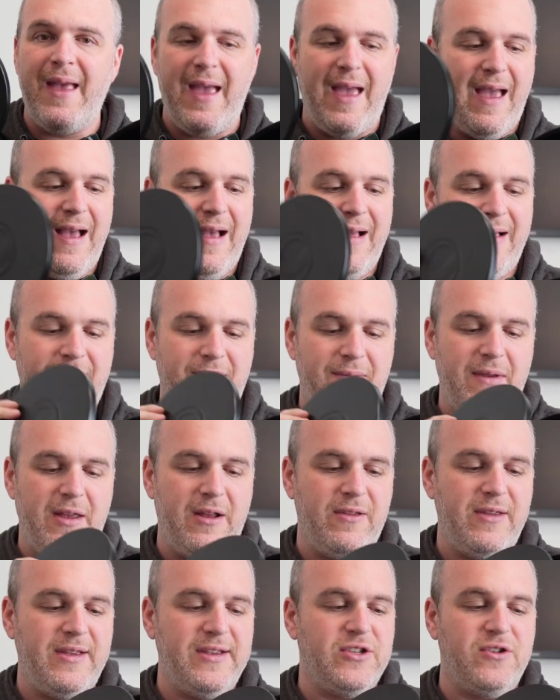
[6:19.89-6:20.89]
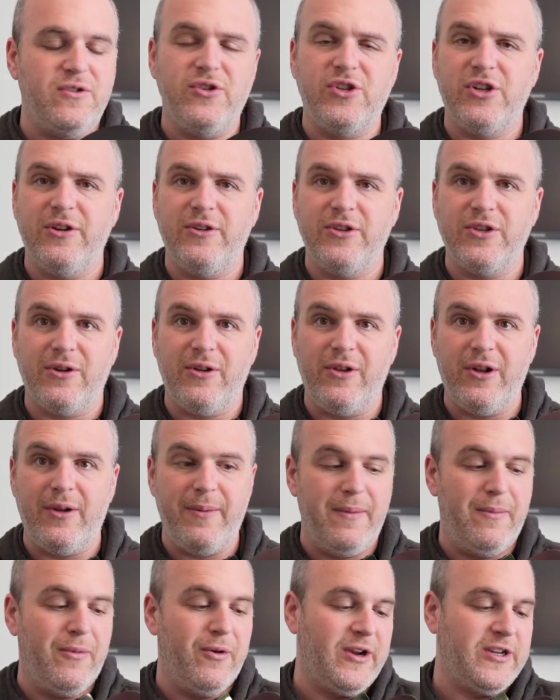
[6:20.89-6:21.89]
And you know, these dew shields are a little
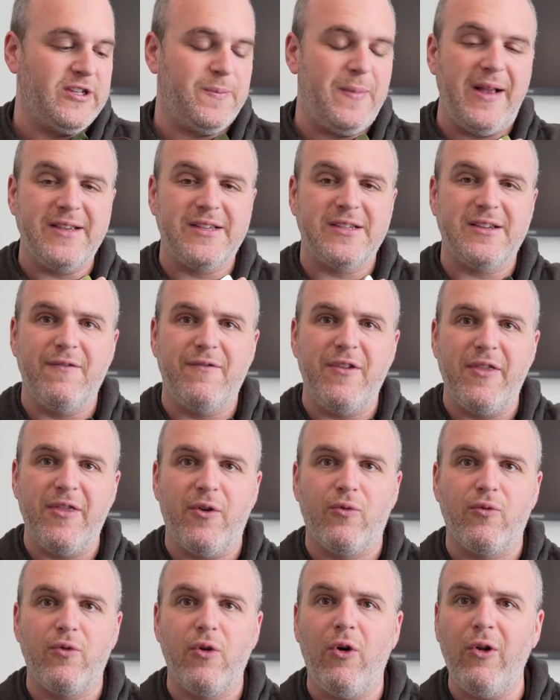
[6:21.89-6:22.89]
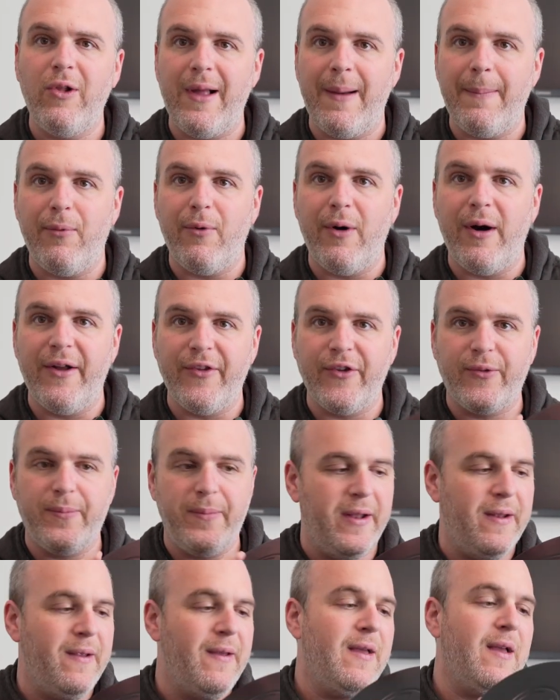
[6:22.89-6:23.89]
bit more expensive than the roll-up ones,
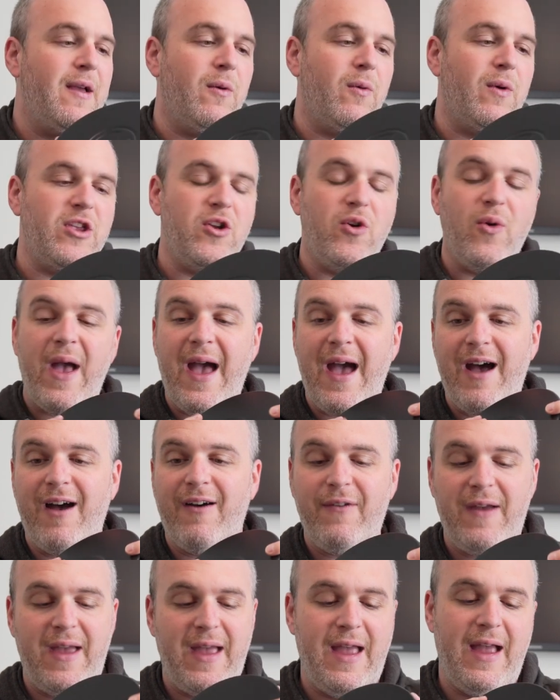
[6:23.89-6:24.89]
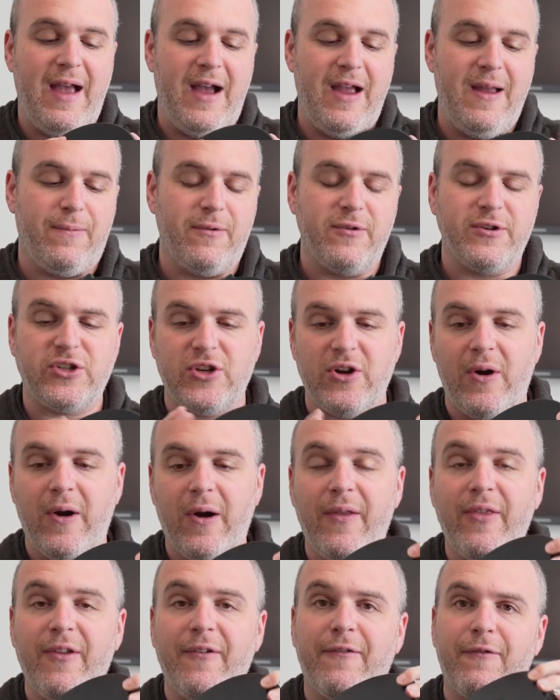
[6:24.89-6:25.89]
but when you have a
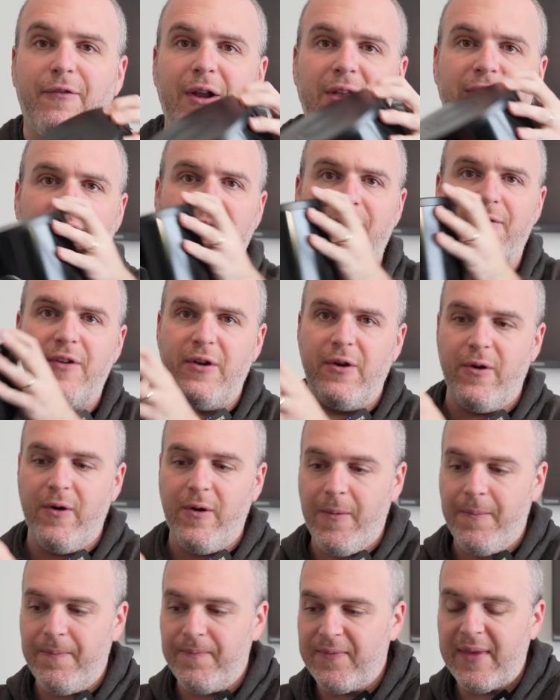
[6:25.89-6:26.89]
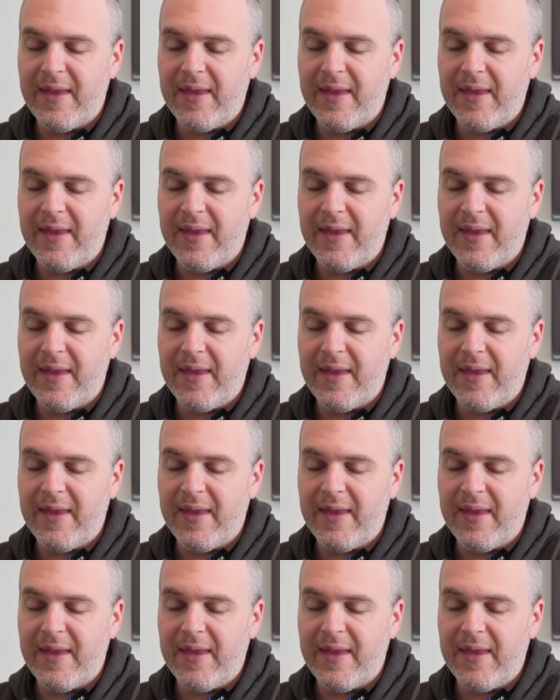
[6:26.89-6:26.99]
Hyperstar on the front of your